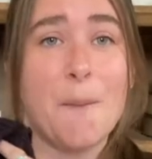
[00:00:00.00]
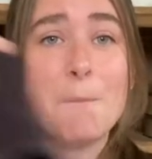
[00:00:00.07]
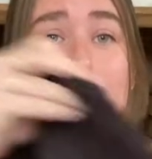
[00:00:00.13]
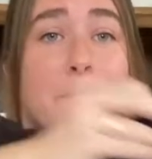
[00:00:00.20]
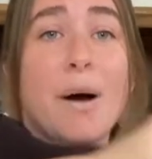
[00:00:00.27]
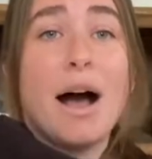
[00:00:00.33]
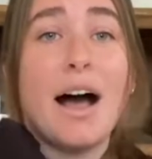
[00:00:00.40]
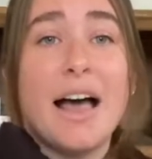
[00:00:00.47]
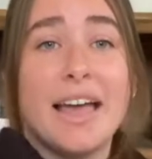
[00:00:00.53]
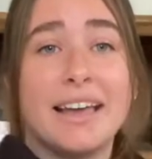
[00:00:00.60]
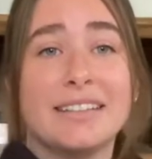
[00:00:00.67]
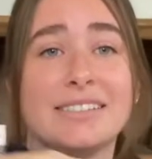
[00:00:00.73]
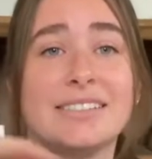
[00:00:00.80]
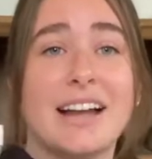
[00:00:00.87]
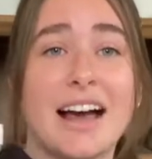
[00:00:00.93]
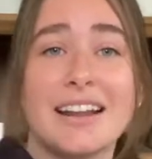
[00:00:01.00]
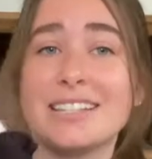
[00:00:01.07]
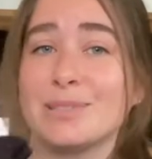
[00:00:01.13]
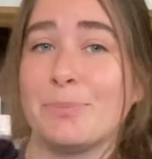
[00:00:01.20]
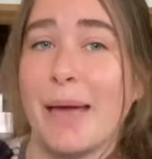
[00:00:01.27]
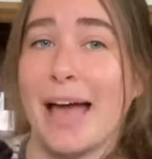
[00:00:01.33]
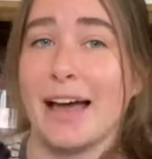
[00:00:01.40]
but it's not as
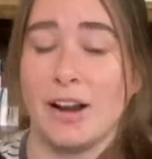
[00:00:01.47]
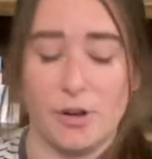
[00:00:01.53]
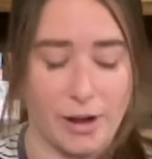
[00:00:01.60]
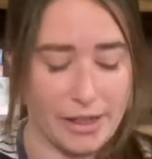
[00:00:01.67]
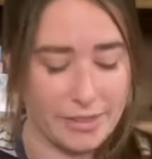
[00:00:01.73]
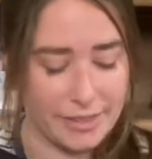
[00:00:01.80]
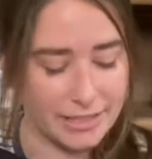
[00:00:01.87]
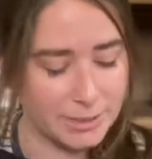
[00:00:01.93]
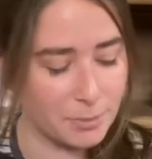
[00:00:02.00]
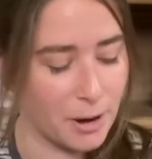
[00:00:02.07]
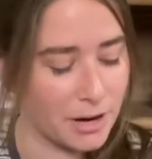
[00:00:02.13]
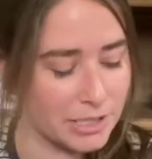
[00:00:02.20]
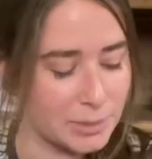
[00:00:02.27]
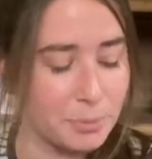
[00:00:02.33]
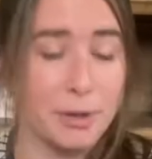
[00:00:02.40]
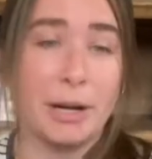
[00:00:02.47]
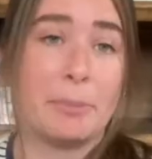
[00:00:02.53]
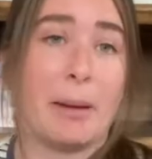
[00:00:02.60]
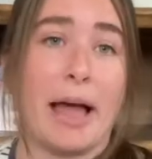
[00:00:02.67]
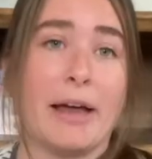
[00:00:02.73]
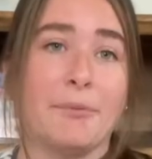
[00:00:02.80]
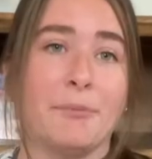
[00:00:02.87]
bad. Okay, this part's pretty
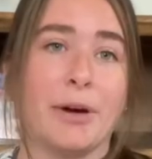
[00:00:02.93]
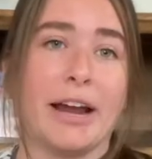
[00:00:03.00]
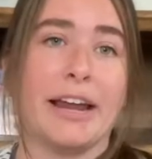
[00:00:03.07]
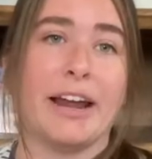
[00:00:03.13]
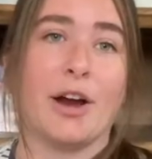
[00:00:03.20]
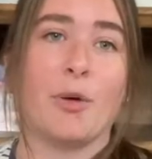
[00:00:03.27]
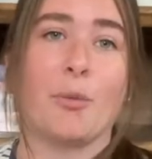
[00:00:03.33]
bad right here,